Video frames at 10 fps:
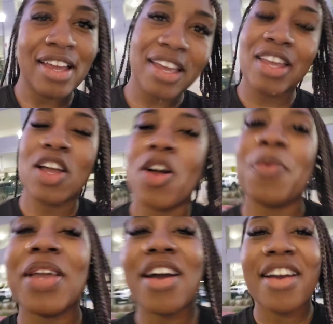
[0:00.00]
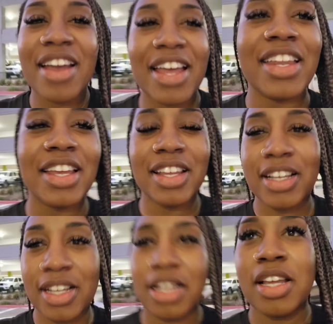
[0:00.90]
hey y'all, we are heading
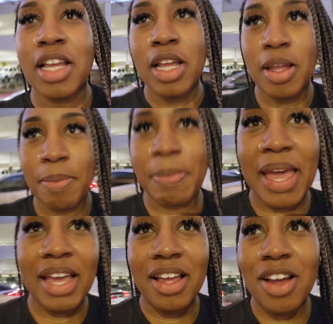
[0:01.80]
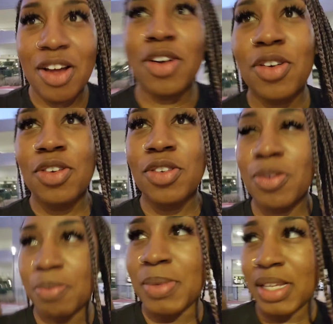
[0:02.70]
back home.
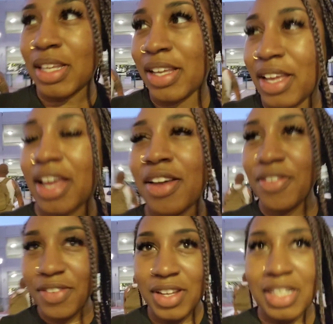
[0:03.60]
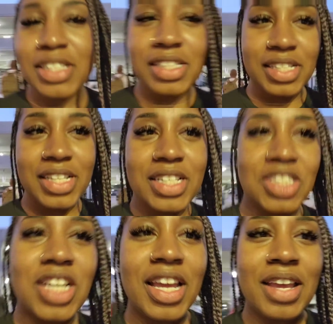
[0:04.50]
Have
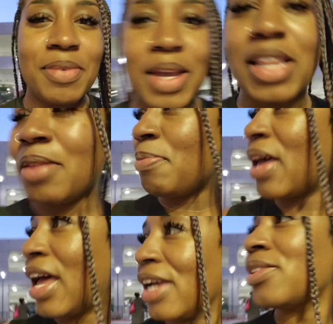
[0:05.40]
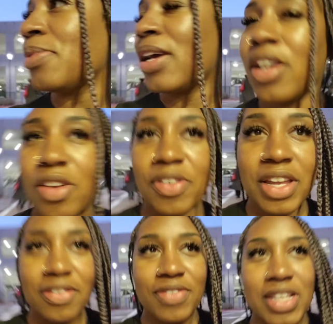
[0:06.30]
TJ, we got the bags. We had a great
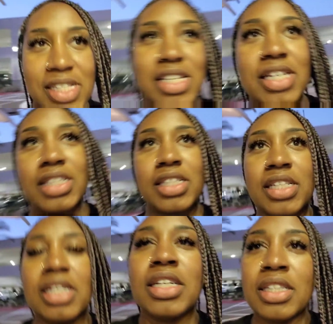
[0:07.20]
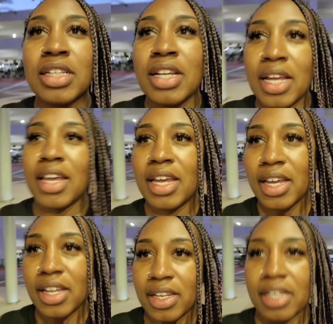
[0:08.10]
visit,
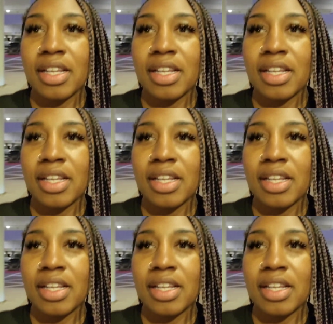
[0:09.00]
and